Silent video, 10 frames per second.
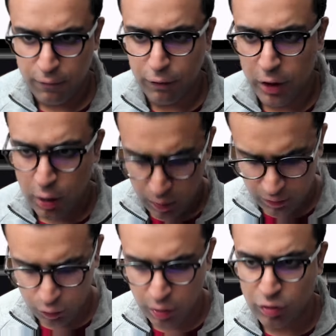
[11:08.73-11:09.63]
for now, it's
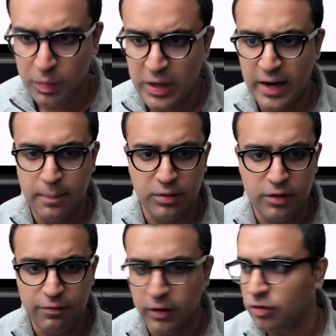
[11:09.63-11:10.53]
going to be an empty
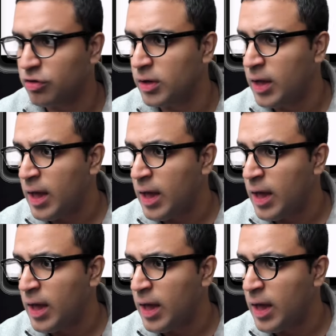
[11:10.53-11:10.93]
function.